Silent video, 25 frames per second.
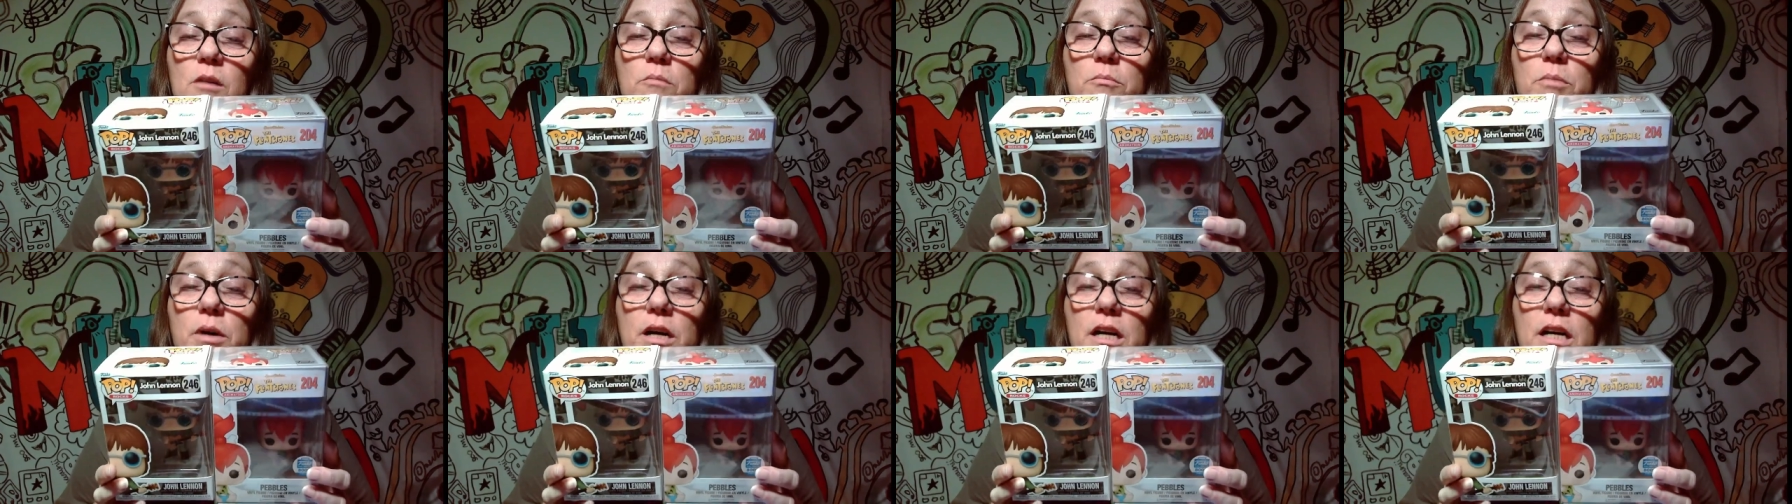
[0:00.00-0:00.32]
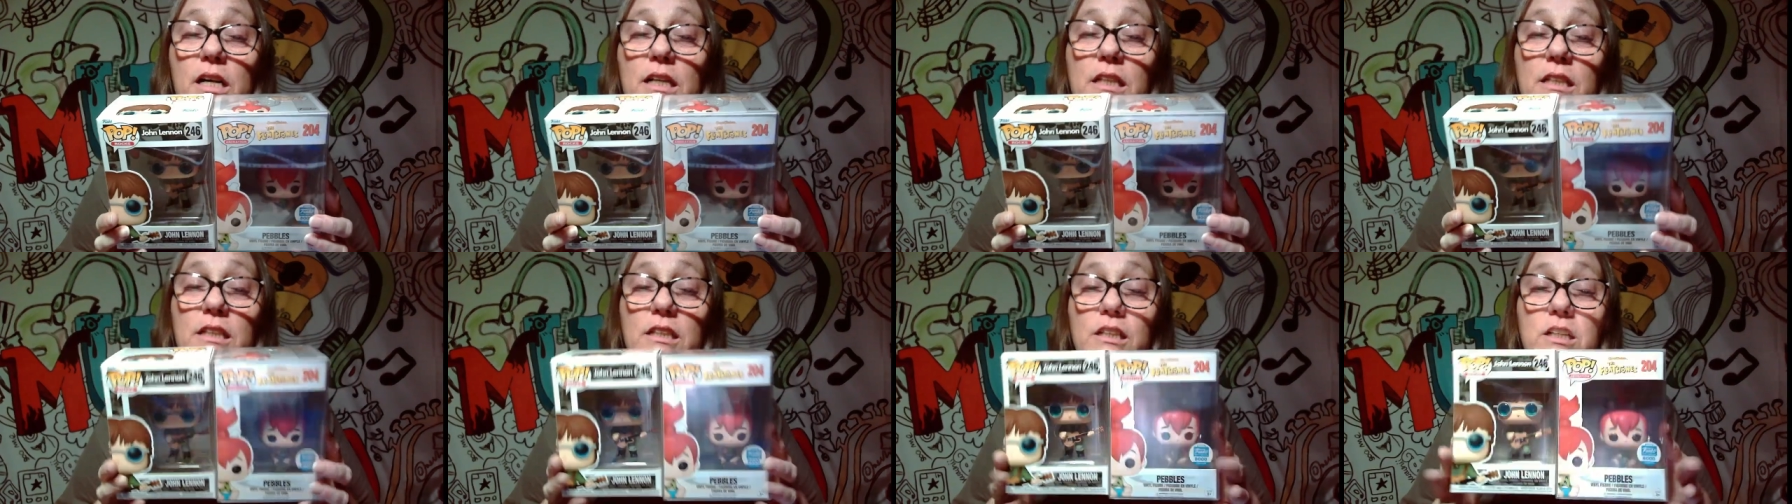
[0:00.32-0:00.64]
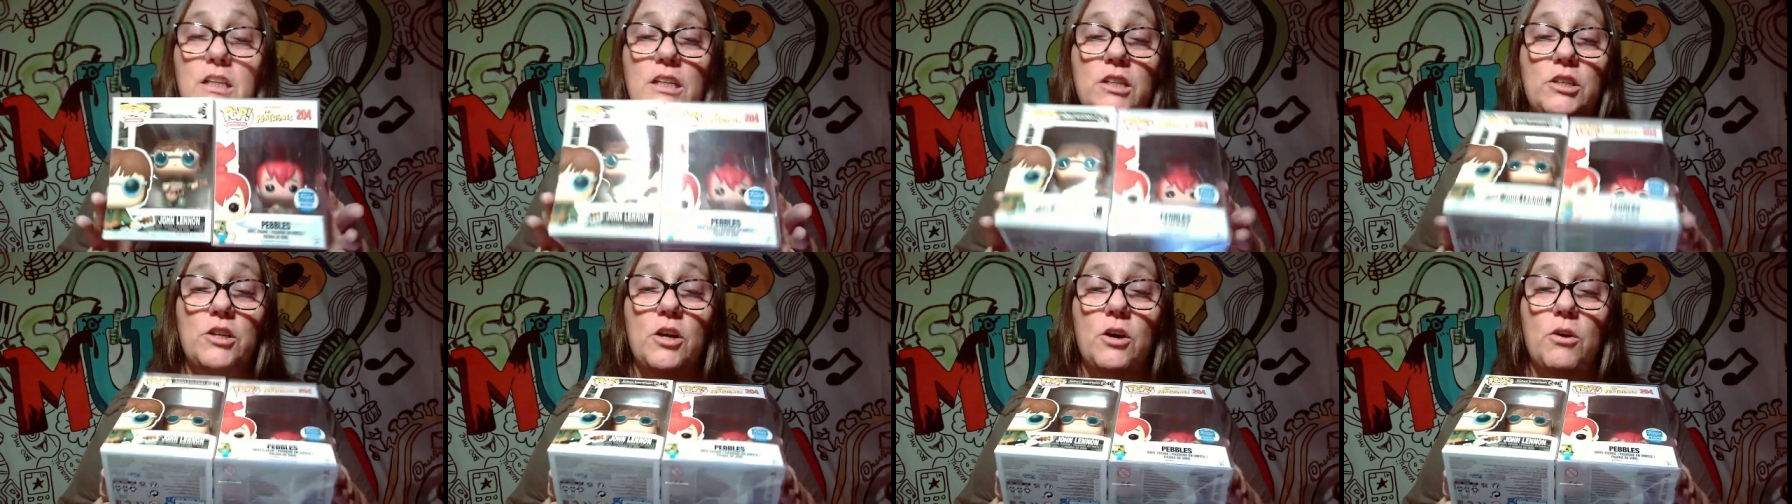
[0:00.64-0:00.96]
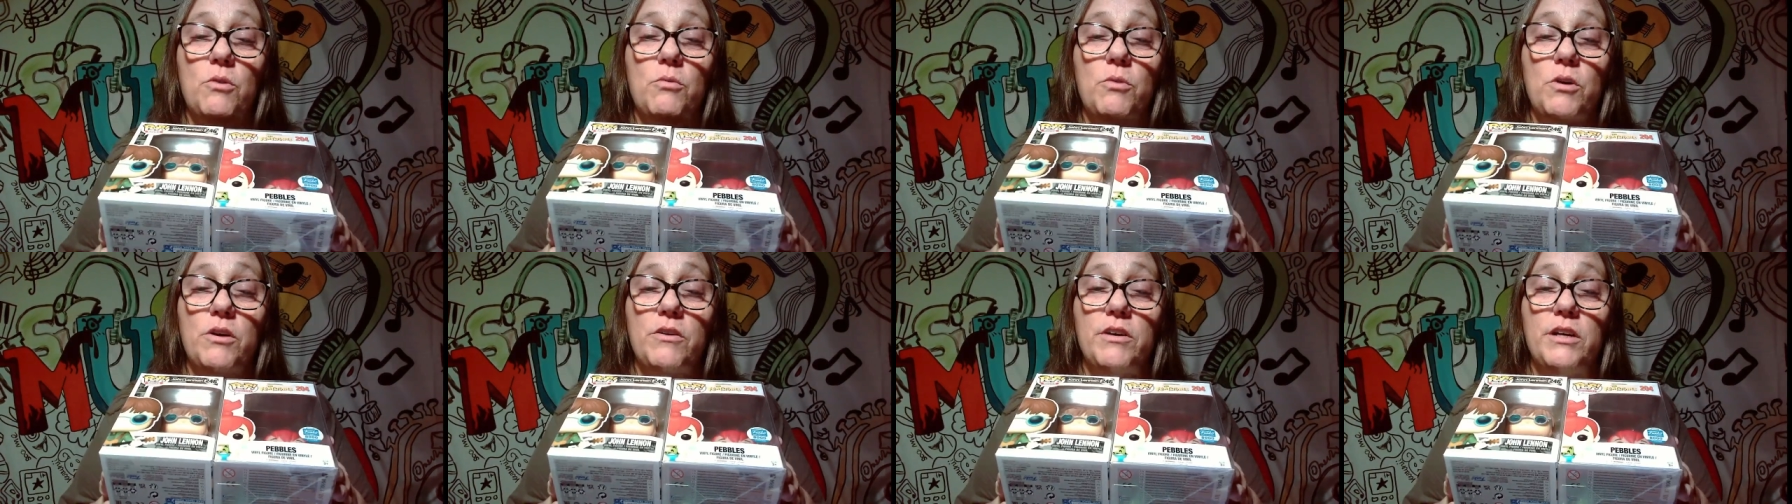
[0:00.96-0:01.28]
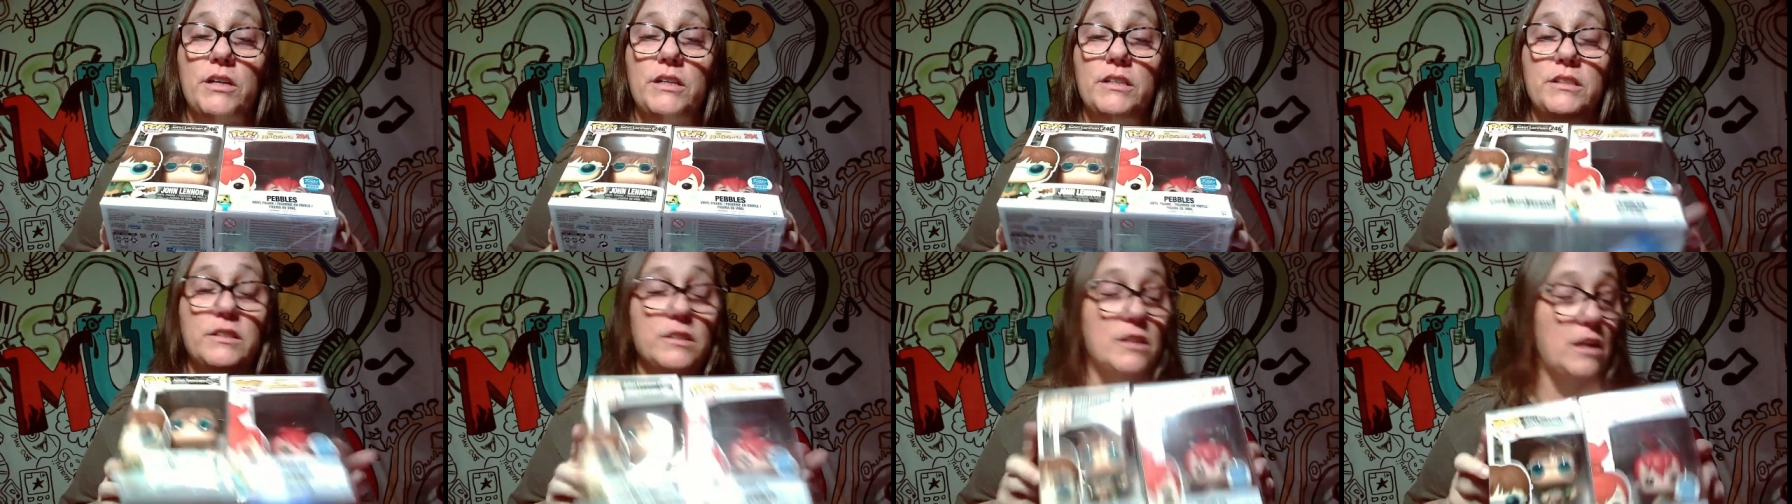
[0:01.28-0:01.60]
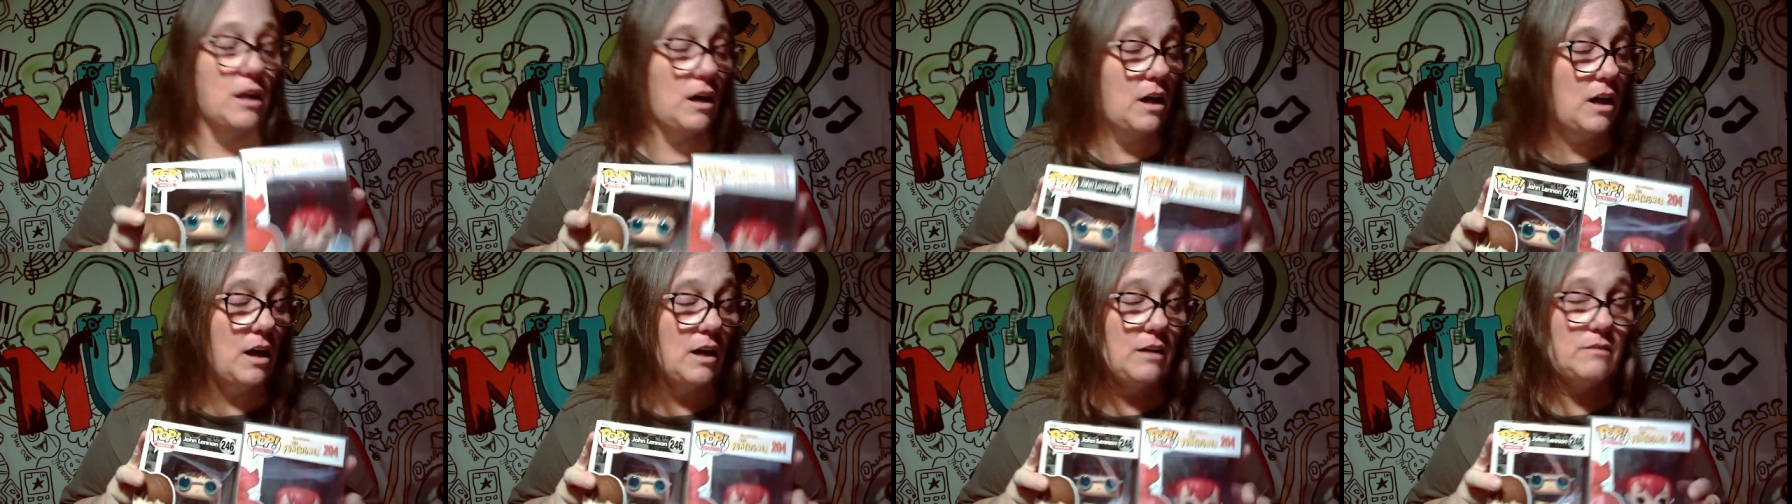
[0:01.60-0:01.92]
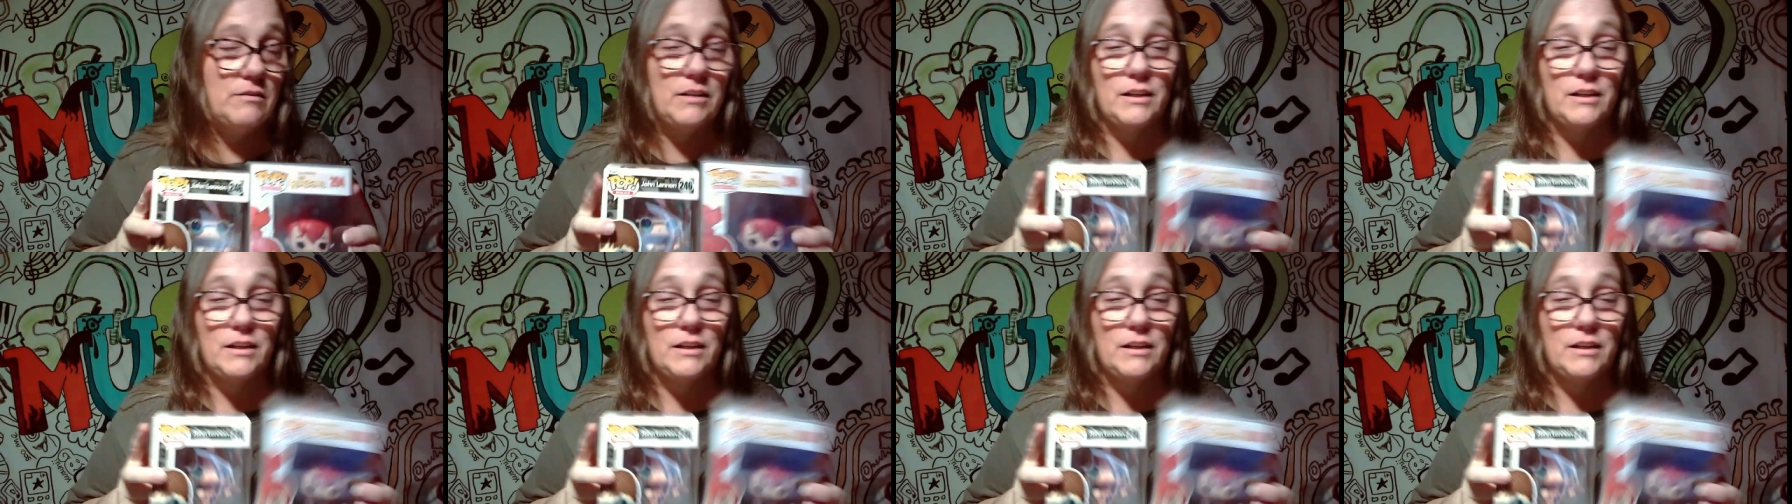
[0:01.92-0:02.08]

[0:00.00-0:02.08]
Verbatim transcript: But no worries. I, like